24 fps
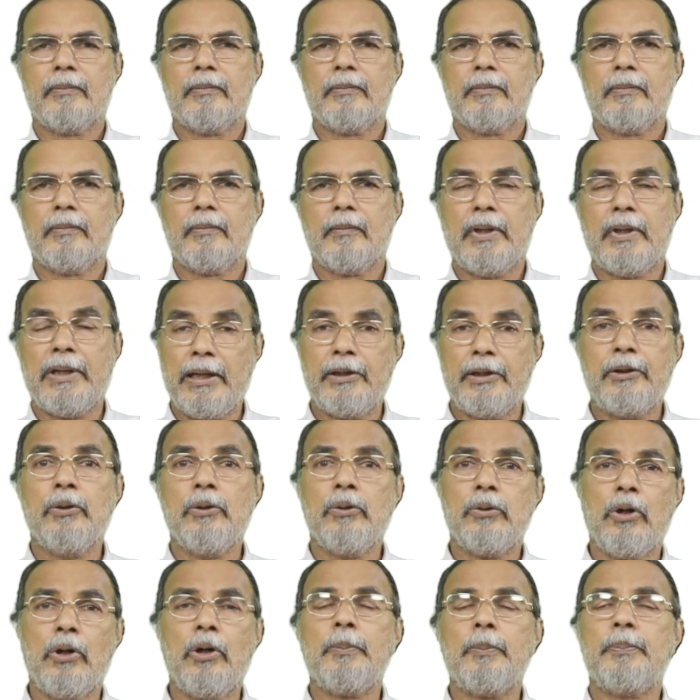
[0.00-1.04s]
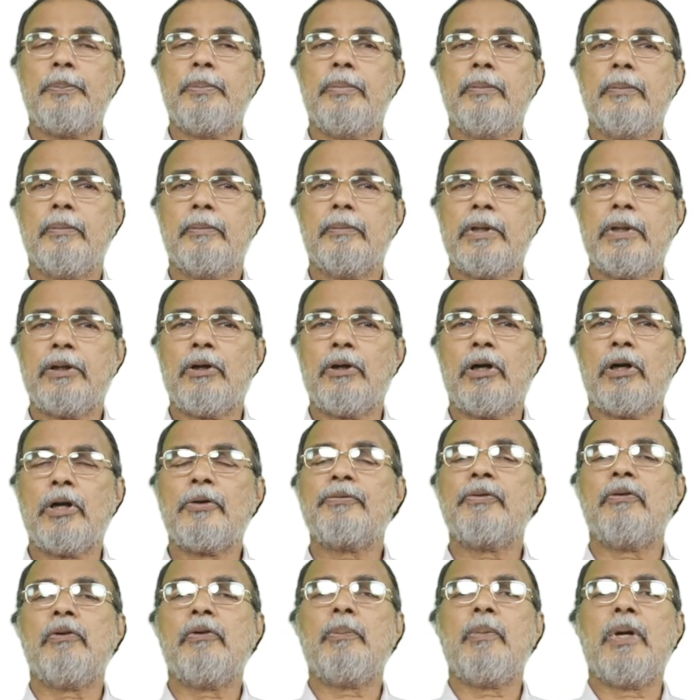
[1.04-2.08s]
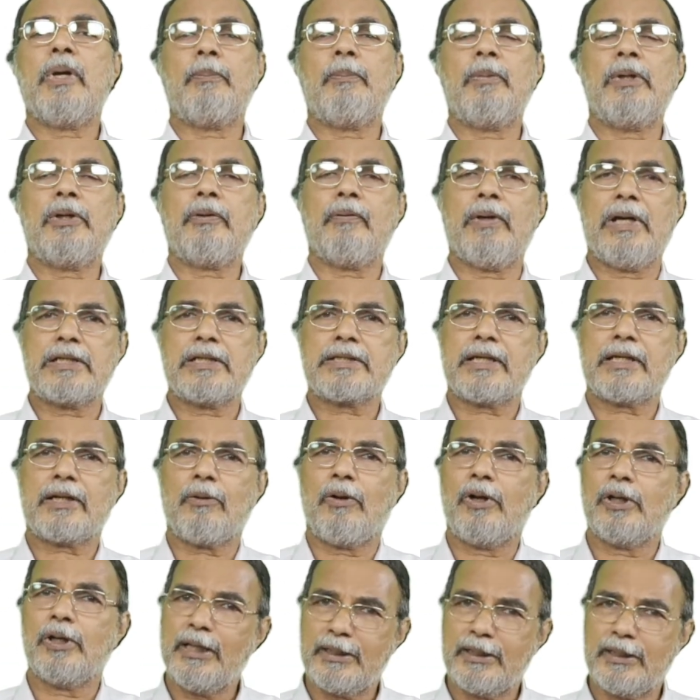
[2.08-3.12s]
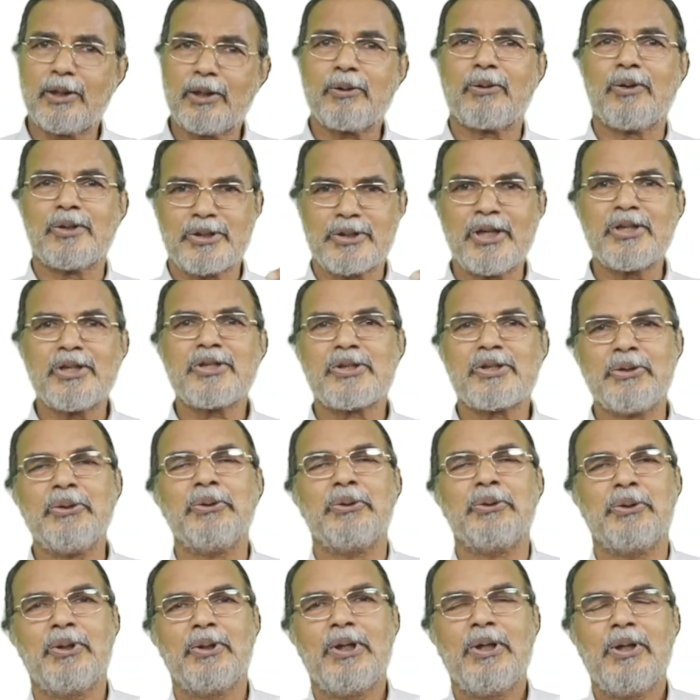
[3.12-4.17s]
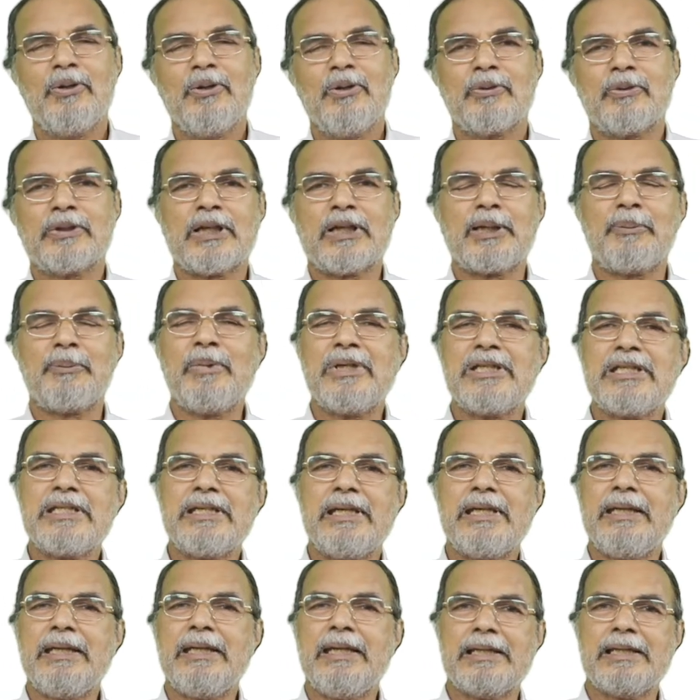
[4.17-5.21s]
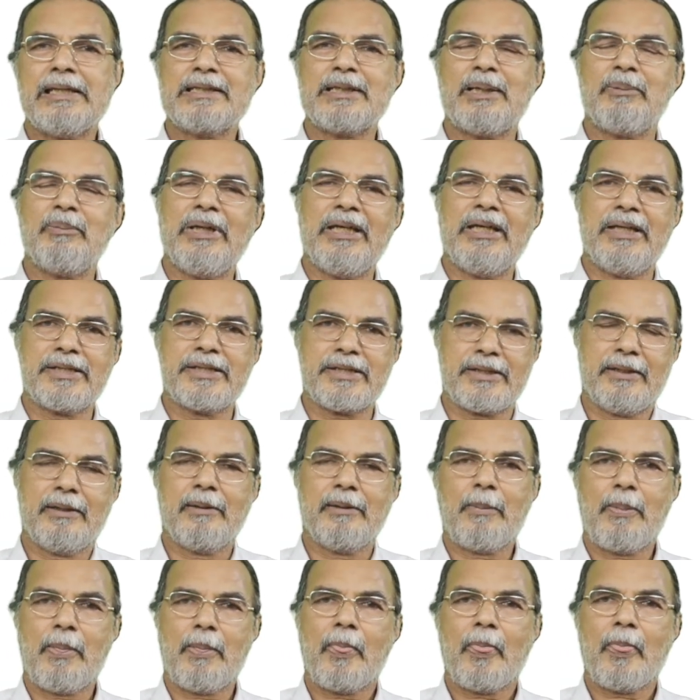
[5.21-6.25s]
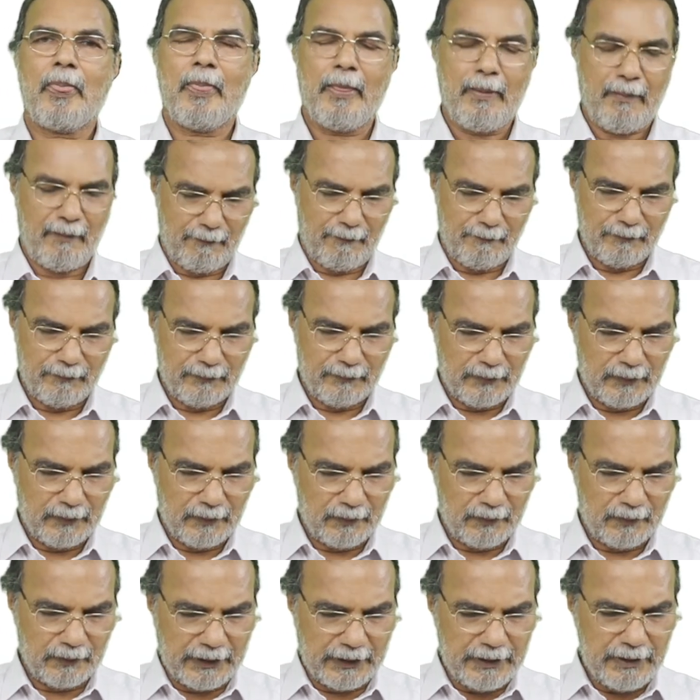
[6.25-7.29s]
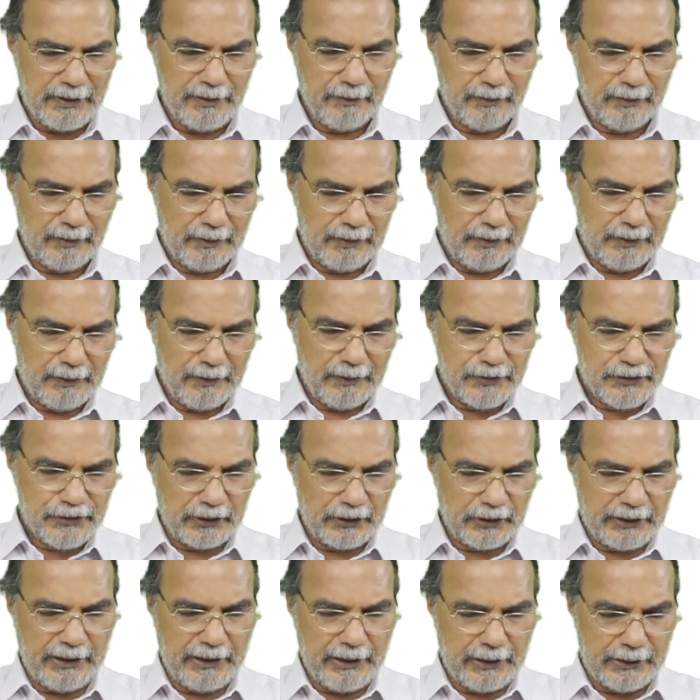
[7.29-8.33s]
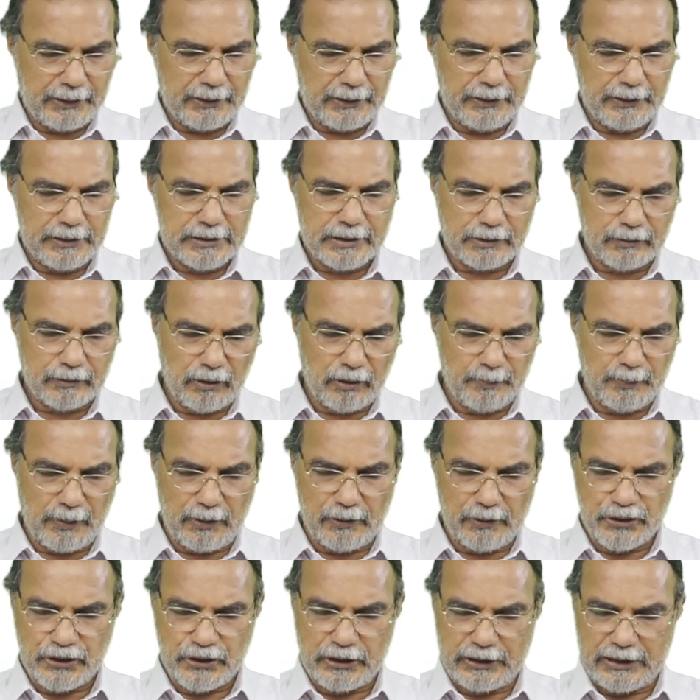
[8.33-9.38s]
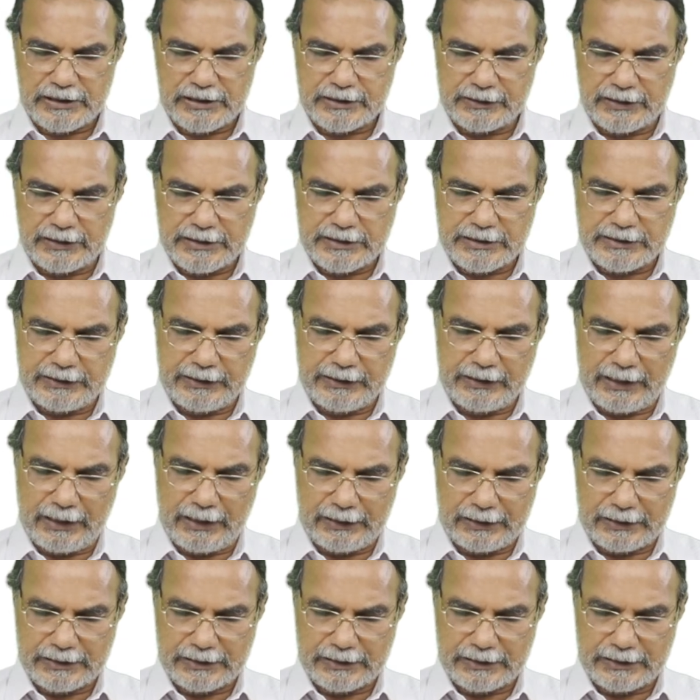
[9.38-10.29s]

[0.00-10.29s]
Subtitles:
And I do hope that all of you will be able to answer all the other questions too for the coming JEE examination. Okay? So here is the compound CH3CN.